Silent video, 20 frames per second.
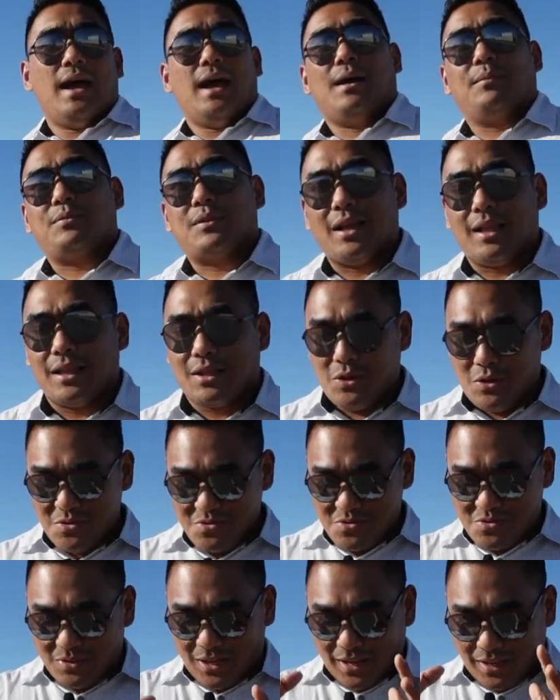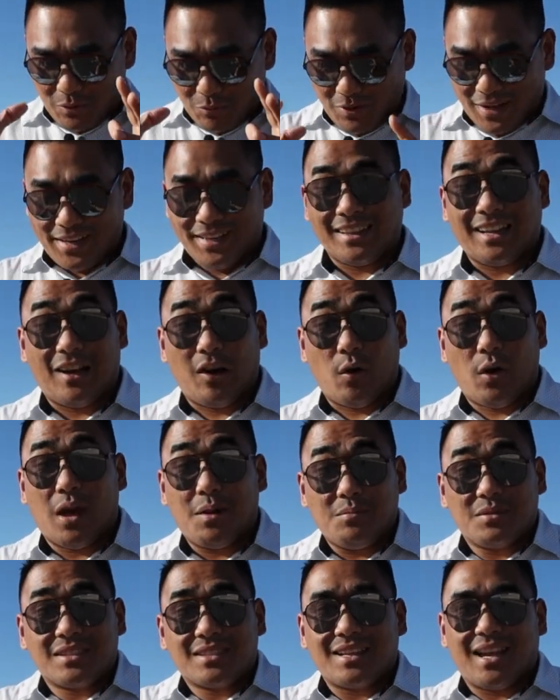I'm telling you, like right now,
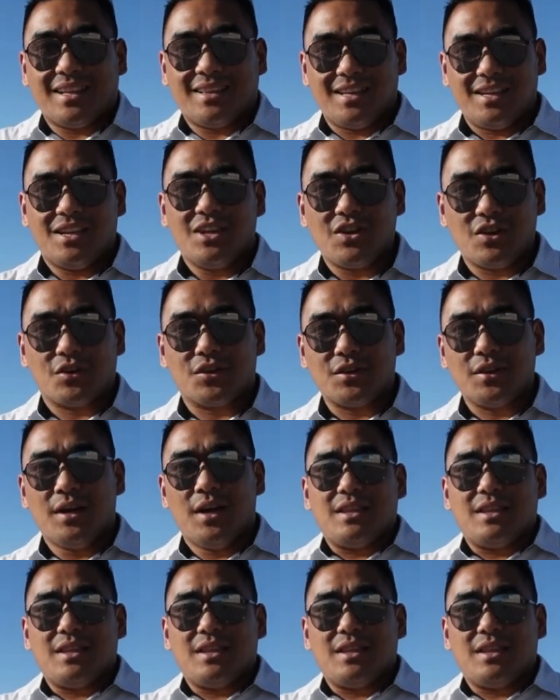I'm standing here.